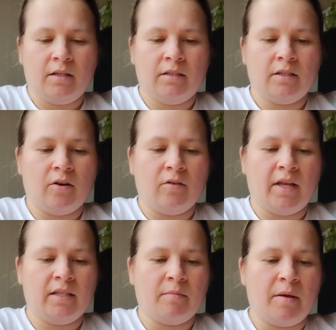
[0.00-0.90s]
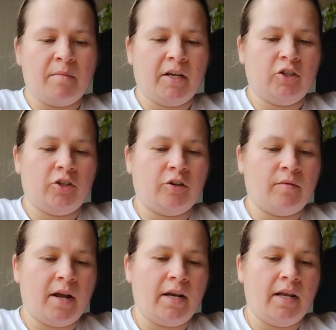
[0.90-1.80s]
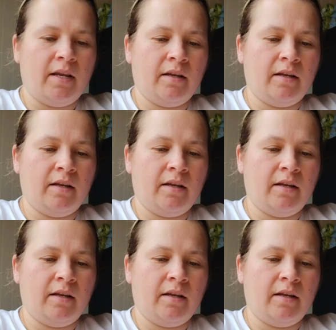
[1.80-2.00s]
So that's my mixture ready.